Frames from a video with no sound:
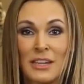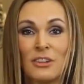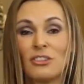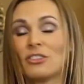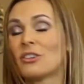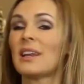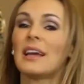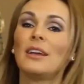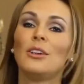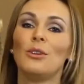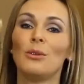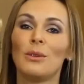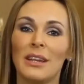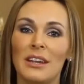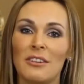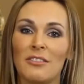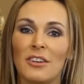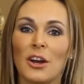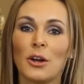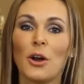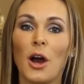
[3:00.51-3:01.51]
Make sure that you
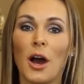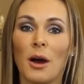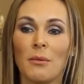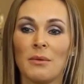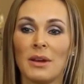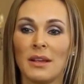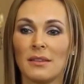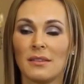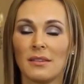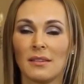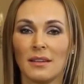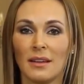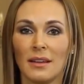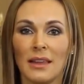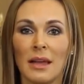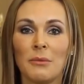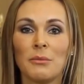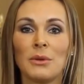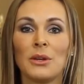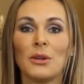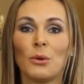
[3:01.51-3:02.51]
leave a comment.
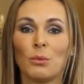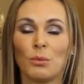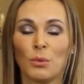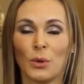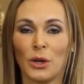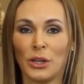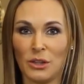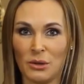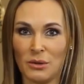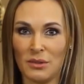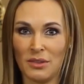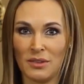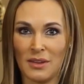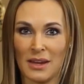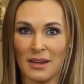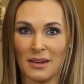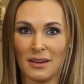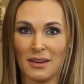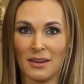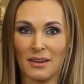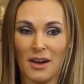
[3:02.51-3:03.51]
Let me know what you
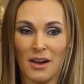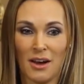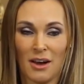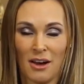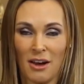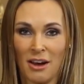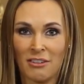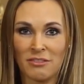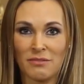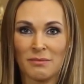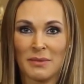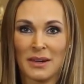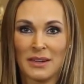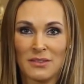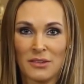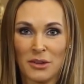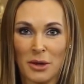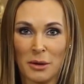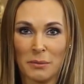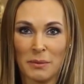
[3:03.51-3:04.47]
think of my